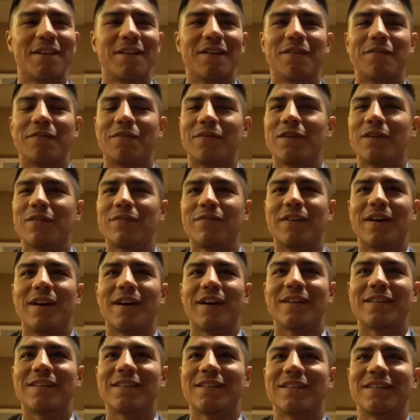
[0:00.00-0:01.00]
there in full
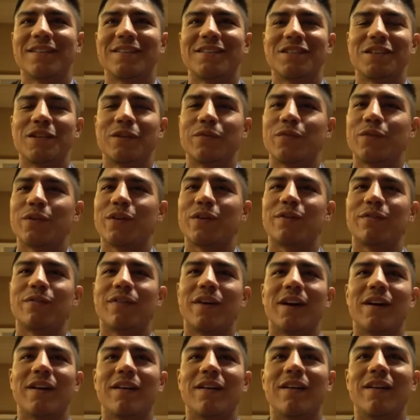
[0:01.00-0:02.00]
effect, cheering for their
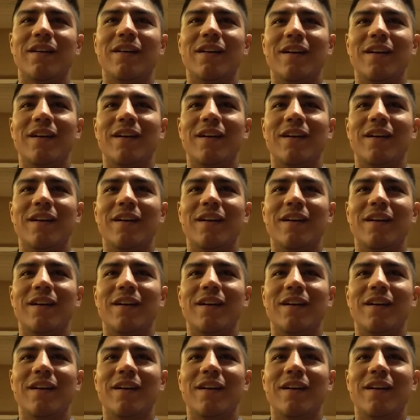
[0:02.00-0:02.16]
fighter,